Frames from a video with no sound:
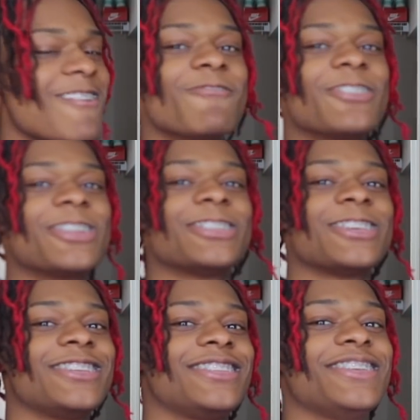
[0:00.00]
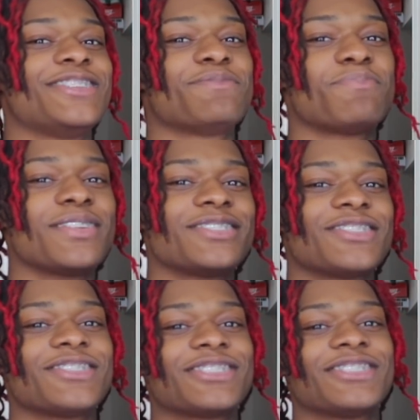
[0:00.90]
I'm ready to take these
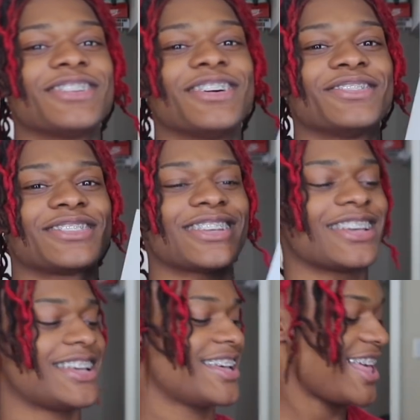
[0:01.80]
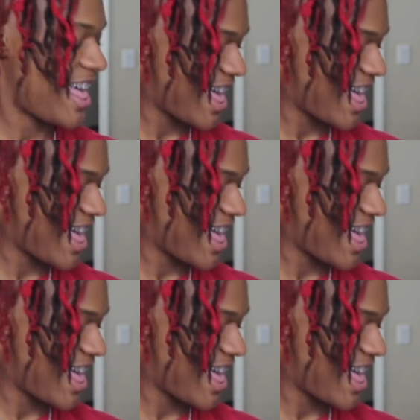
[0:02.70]
pictures, you know what I'm saying?